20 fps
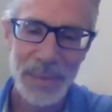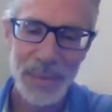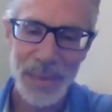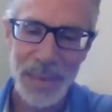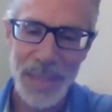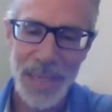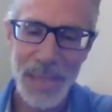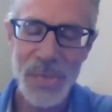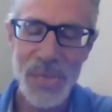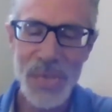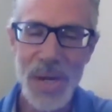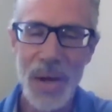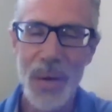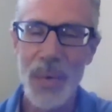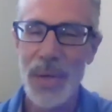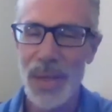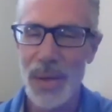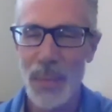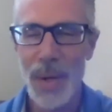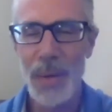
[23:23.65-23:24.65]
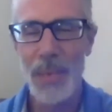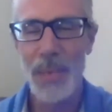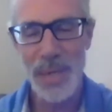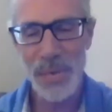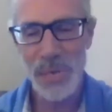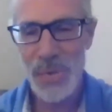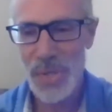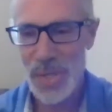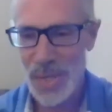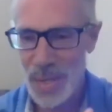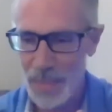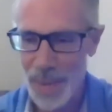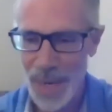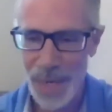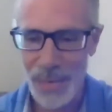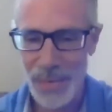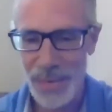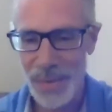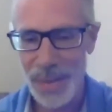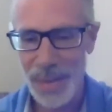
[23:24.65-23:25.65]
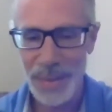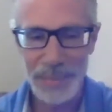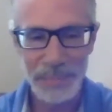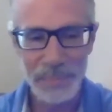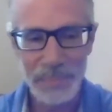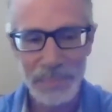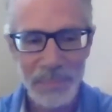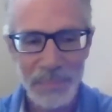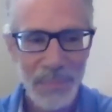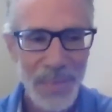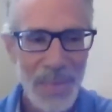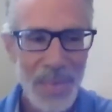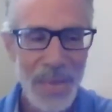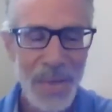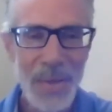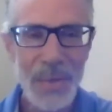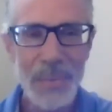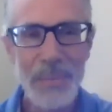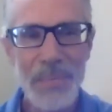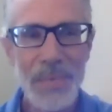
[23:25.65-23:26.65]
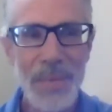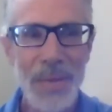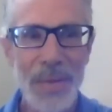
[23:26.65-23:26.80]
the kids knowing that we were interested about their